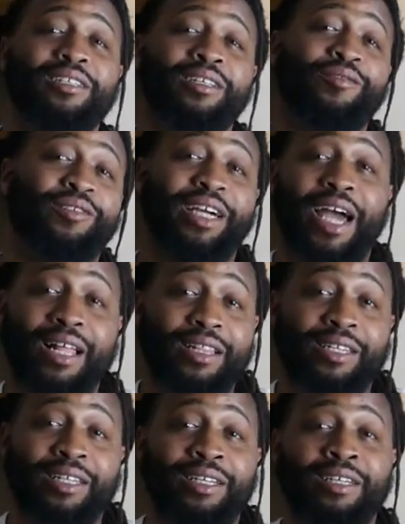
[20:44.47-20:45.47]
and
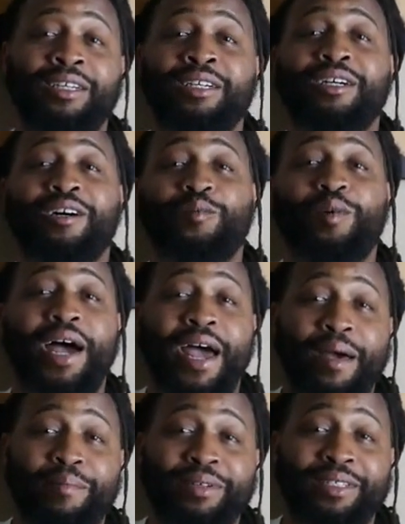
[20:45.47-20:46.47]
reality of what
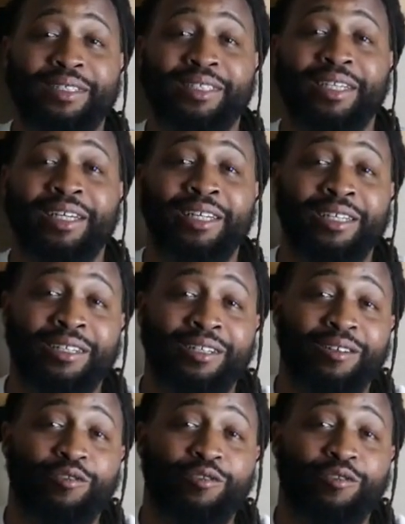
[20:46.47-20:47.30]
happens in